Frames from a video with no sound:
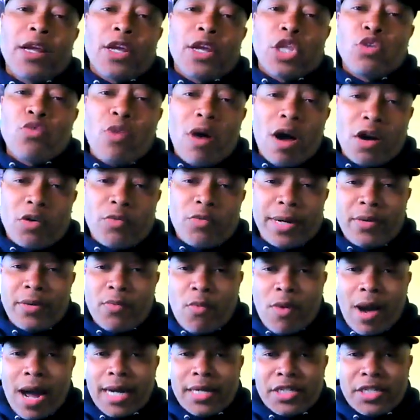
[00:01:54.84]
you already
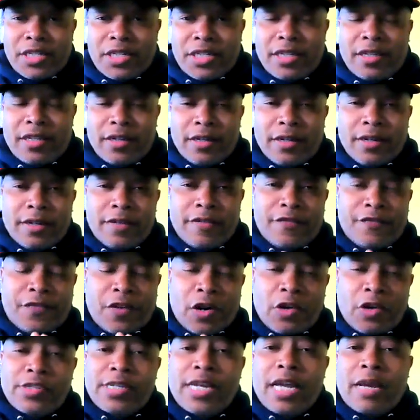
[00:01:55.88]
watched the
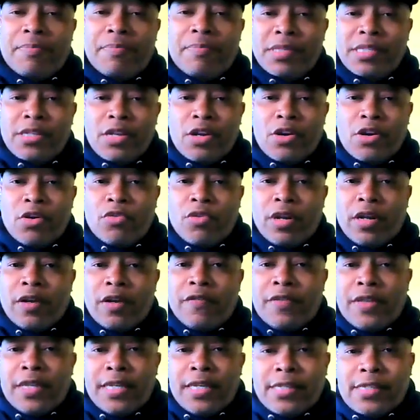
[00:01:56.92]
first episode
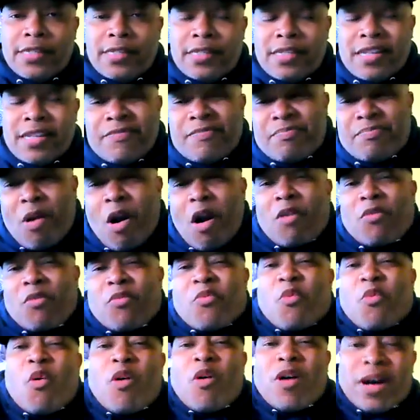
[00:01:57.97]
of this, the part
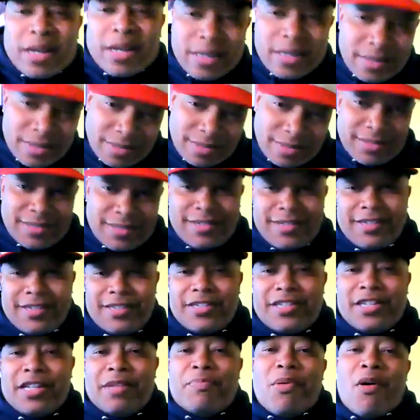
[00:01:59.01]
1
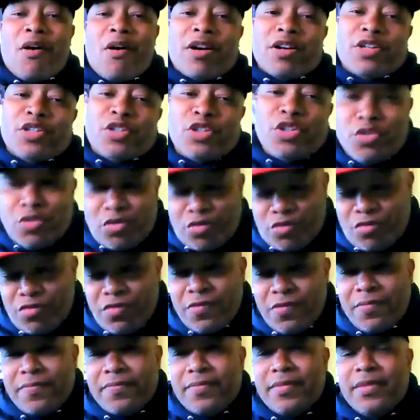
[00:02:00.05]
to the part 2,
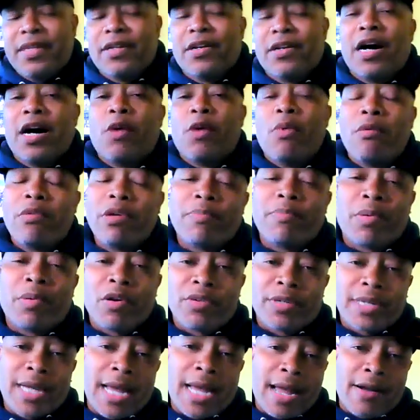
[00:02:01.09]
where we
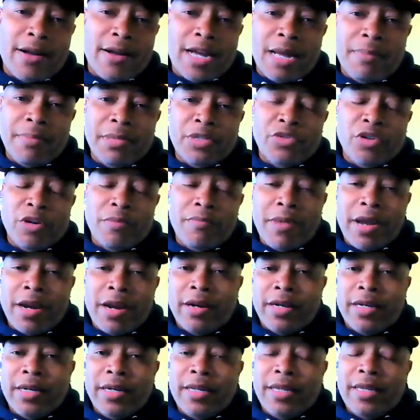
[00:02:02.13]
broke down Coming to
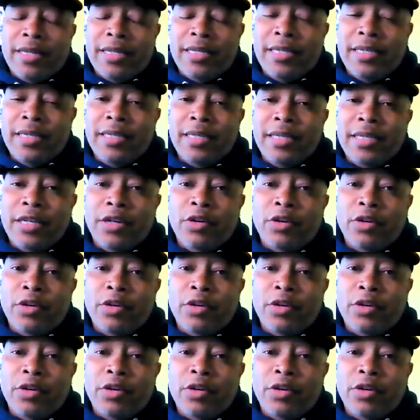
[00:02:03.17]
America, the